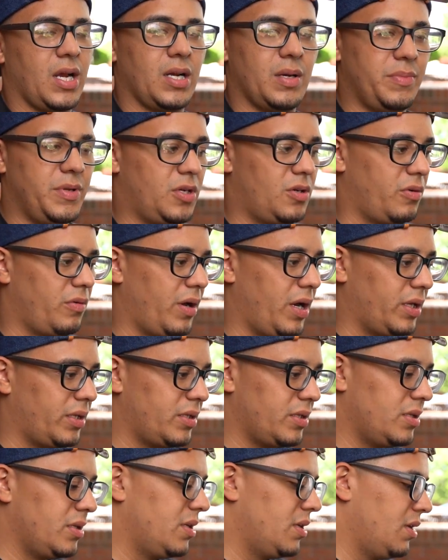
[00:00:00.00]
going to be correct
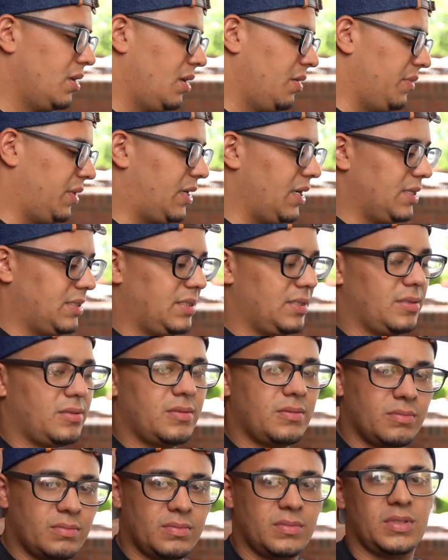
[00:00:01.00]
because it's
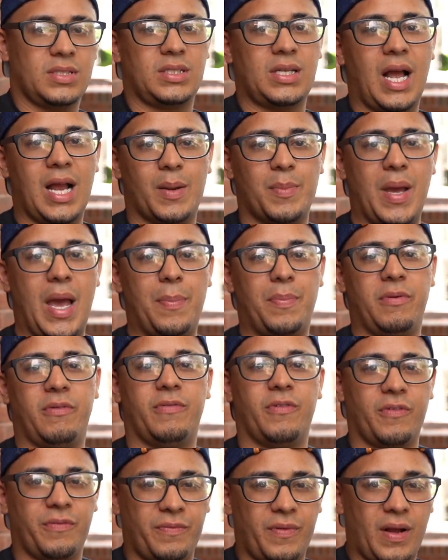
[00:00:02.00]
stock mapping
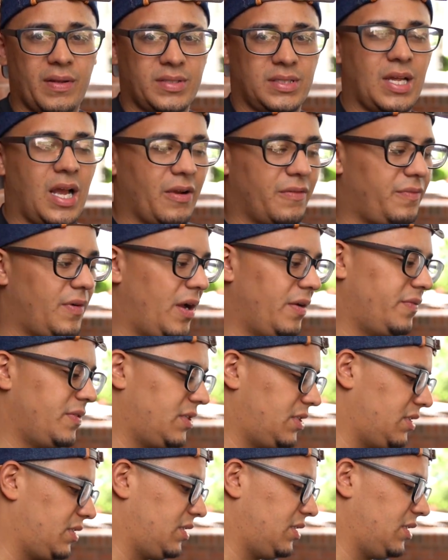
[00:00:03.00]
for stock
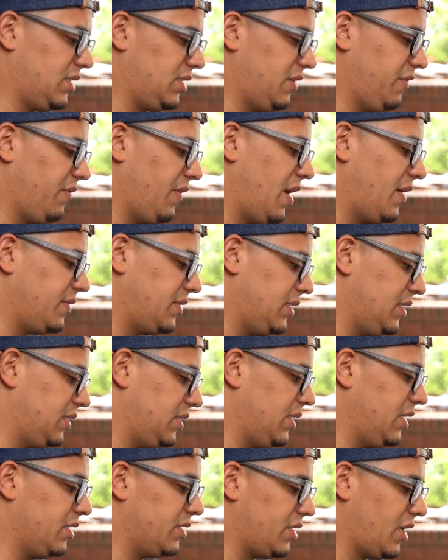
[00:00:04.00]

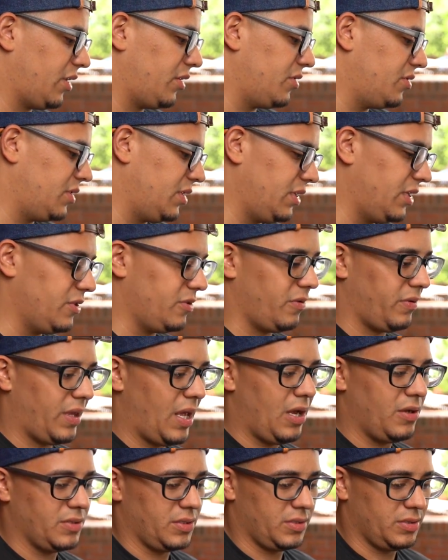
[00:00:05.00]
565cc injectors, and these are
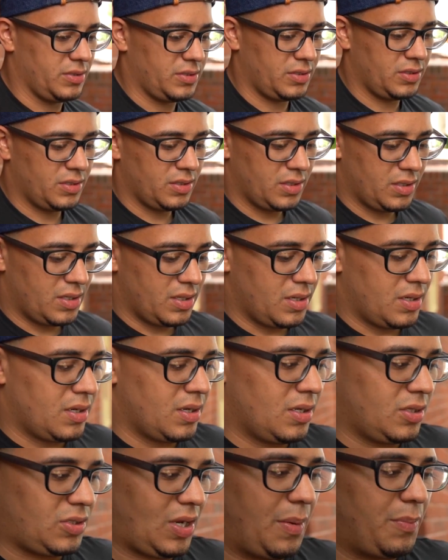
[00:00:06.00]
thousands.
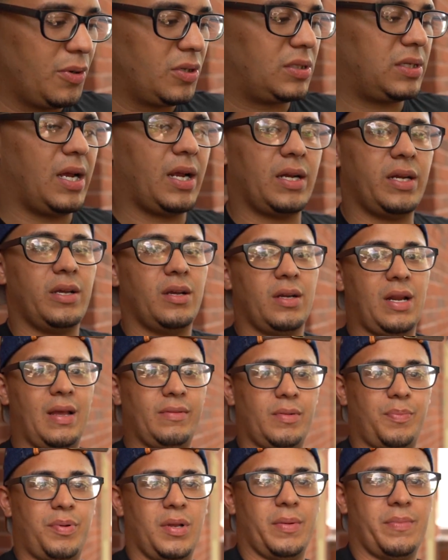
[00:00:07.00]
So I'm most likely going to
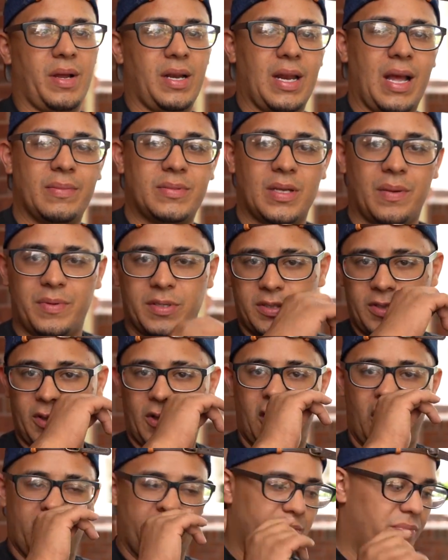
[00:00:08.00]
have to plug my laptop into the
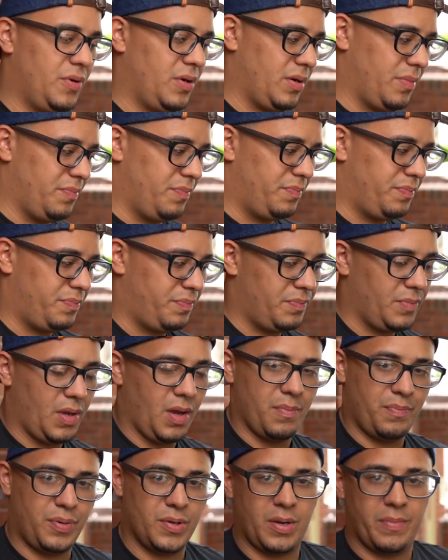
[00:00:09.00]
car and put
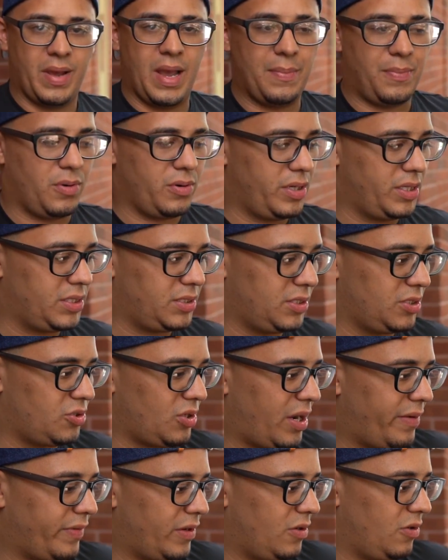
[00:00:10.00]
I'll put a map on it just to
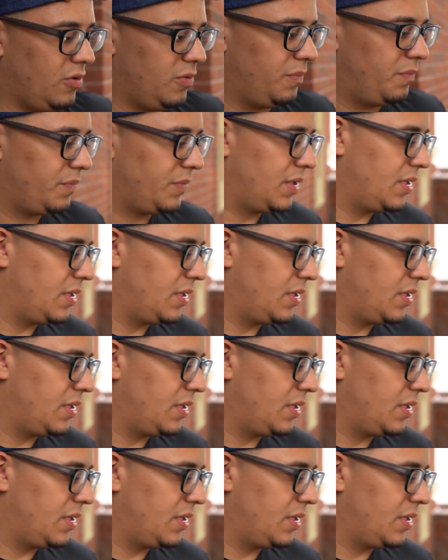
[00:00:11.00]
drive it home.